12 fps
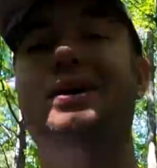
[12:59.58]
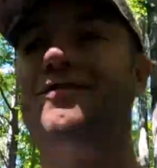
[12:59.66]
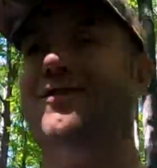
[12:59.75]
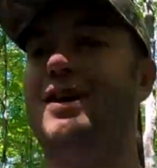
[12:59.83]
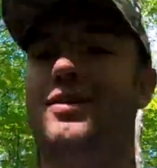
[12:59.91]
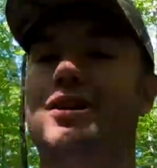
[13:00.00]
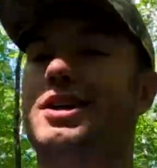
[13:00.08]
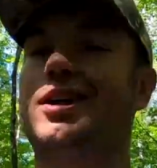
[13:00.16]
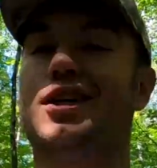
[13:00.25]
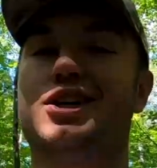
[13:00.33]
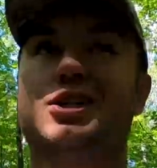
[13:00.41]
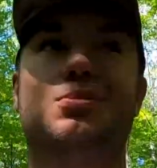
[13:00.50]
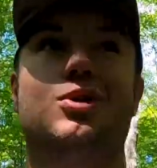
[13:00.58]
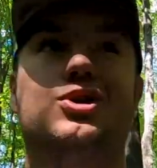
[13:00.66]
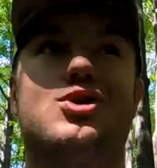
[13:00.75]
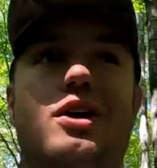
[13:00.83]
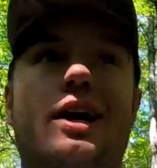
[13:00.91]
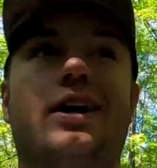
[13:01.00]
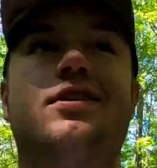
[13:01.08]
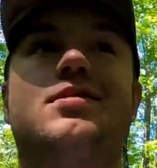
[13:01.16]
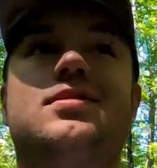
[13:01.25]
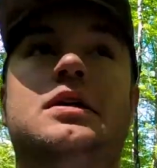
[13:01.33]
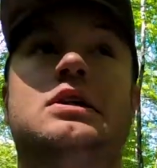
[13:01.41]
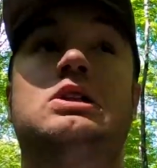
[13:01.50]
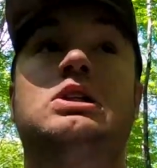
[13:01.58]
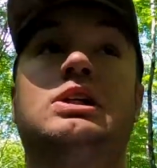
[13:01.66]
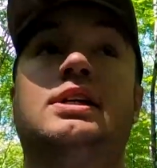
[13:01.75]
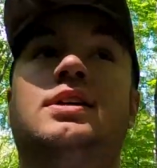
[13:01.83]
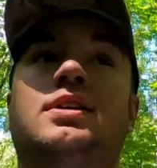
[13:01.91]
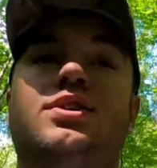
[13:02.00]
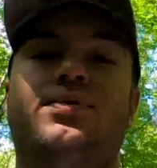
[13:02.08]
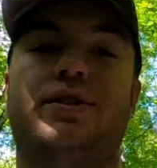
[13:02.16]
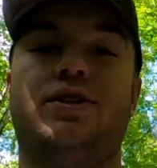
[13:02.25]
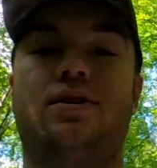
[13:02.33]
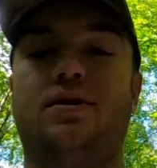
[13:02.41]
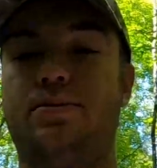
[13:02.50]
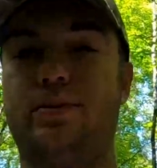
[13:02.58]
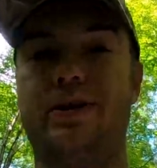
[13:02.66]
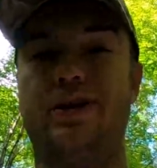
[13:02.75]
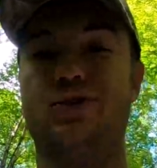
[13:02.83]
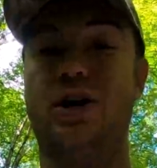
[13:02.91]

we have found uh, some more tracks, which we're gonna